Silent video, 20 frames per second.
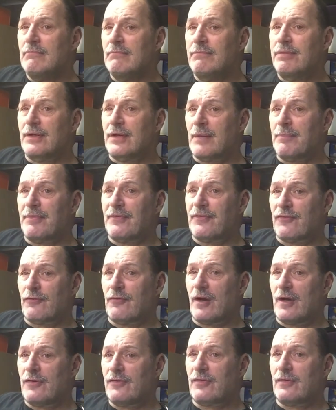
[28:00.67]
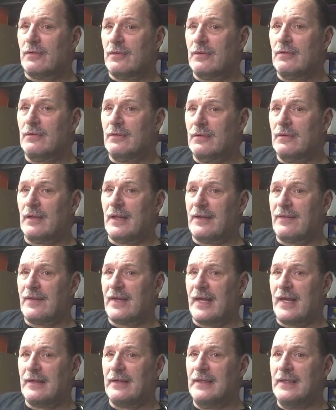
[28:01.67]
put up a structure like
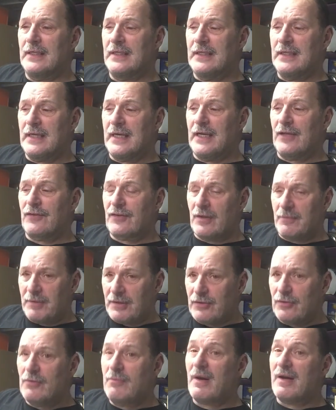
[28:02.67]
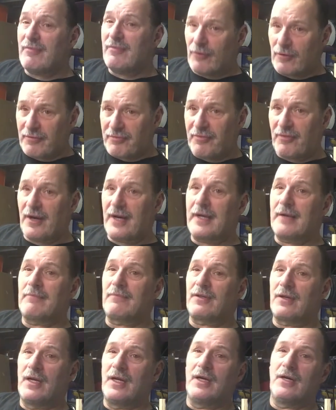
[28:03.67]
that. It's going to be 2x4
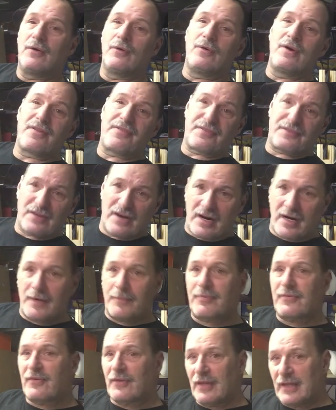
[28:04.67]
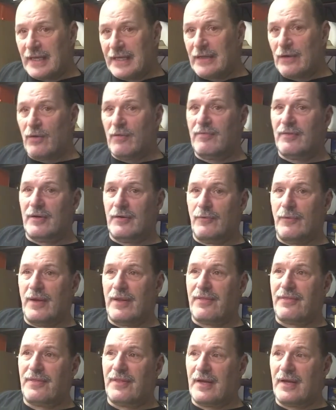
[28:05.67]
framed with tarps laid over with,